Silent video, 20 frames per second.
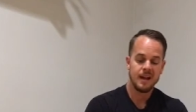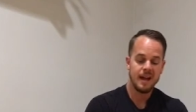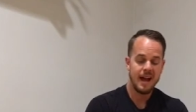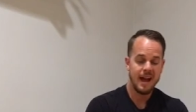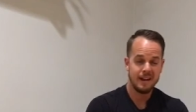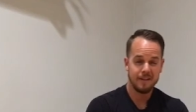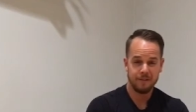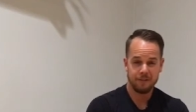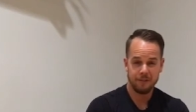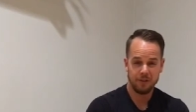
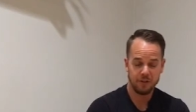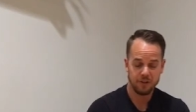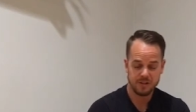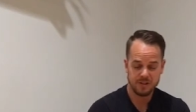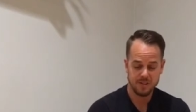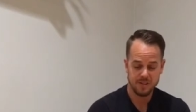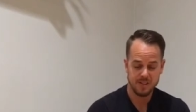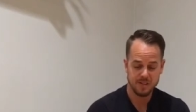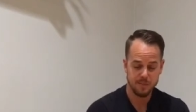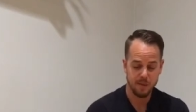at
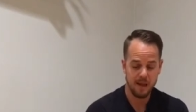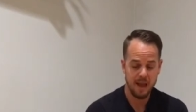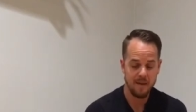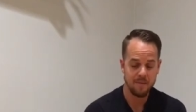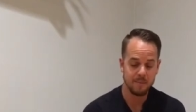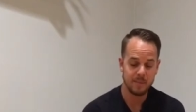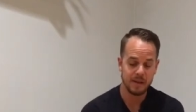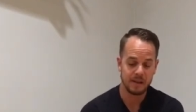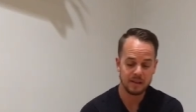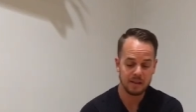first, this might
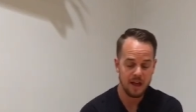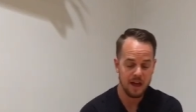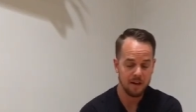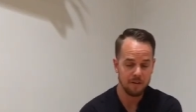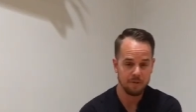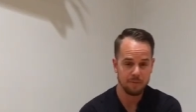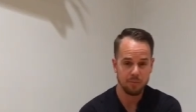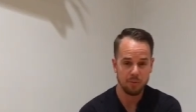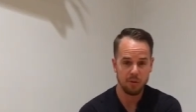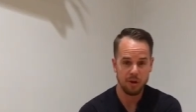have be a lot
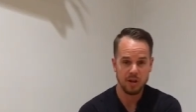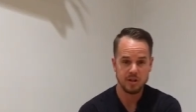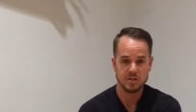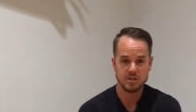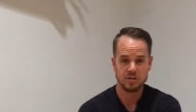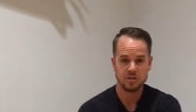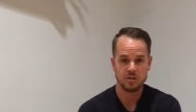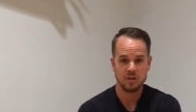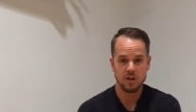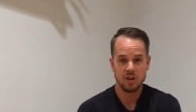of
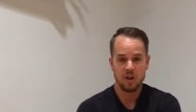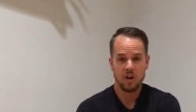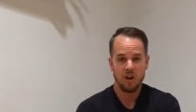pressure